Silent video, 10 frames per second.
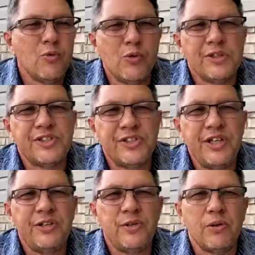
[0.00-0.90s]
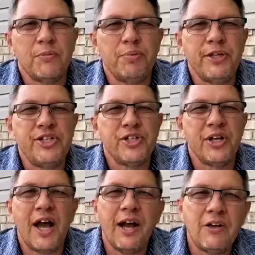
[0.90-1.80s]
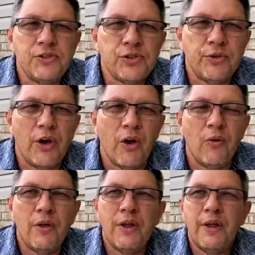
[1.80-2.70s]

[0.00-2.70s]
we'll see it to completion. I also know